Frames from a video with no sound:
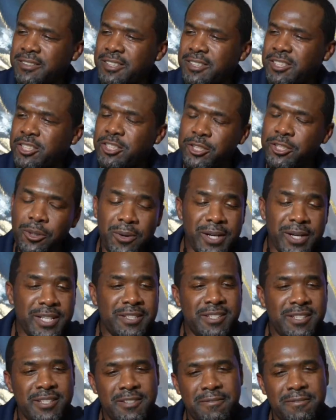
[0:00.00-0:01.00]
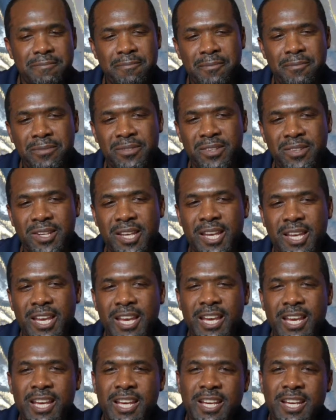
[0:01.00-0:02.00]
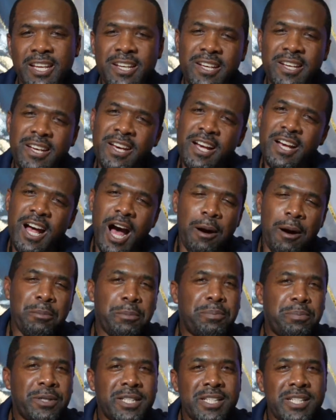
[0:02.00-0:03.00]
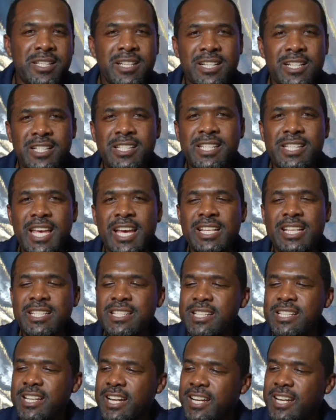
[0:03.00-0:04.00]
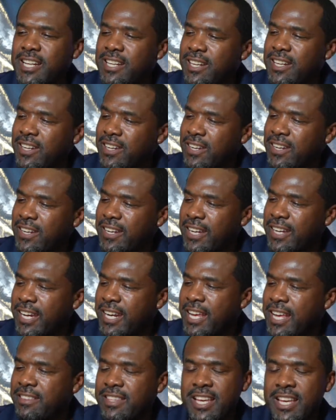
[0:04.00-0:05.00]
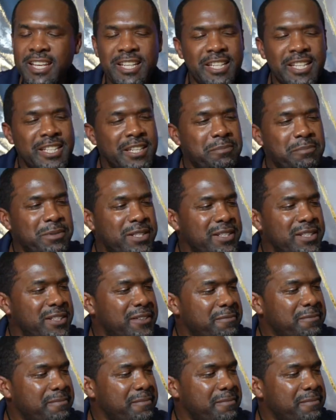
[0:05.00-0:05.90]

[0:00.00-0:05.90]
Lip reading: choice, and I'm gonna put it to the test. And I think it'll give me